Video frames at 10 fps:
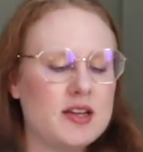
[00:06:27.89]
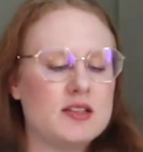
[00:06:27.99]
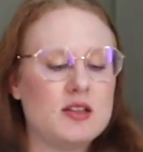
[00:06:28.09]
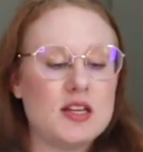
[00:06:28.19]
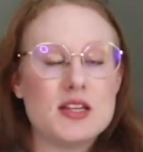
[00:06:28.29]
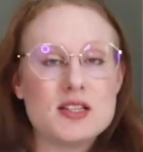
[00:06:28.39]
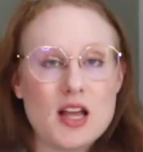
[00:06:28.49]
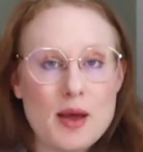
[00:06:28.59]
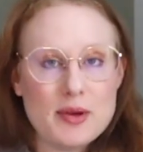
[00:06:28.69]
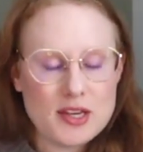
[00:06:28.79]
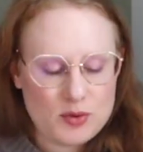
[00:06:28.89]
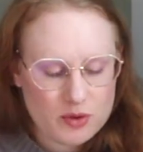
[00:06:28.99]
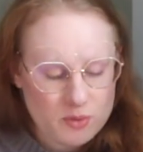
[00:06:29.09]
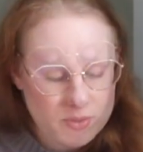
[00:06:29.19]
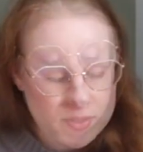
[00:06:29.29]
So the Islamic
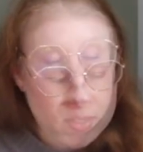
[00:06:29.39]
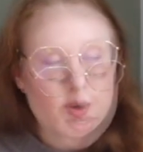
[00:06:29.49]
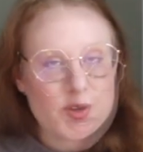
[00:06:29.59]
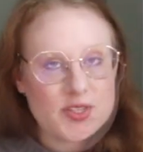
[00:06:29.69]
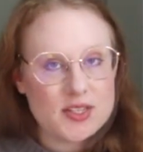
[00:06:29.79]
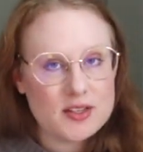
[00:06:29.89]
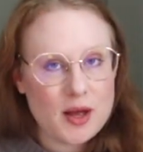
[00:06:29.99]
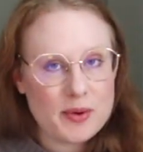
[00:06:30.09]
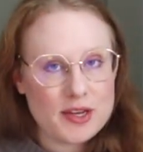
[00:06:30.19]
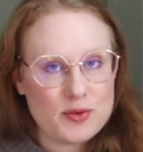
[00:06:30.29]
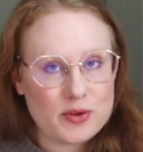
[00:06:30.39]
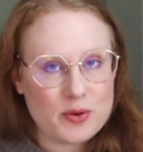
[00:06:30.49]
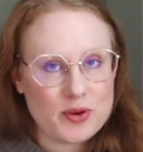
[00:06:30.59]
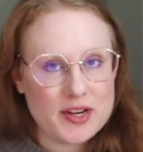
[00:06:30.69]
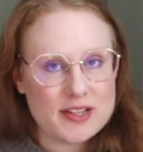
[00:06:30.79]
unicorns. First Islamic
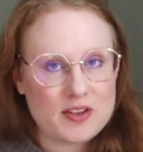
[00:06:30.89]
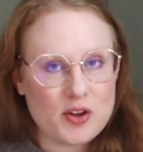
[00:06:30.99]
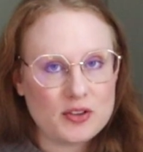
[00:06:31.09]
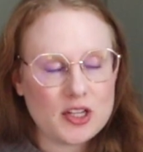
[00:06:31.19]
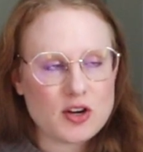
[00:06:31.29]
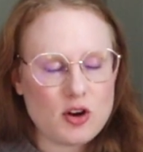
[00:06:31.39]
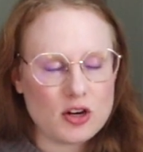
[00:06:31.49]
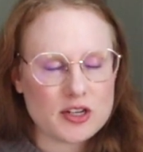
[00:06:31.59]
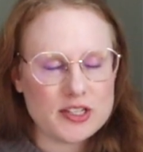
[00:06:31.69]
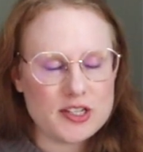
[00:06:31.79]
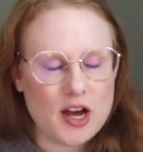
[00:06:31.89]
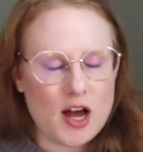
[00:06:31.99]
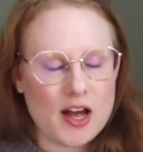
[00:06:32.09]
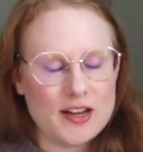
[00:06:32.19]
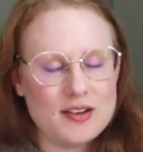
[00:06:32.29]
unicorn is called the
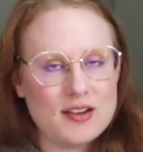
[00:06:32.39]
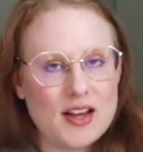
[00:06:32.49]
Karkaddan.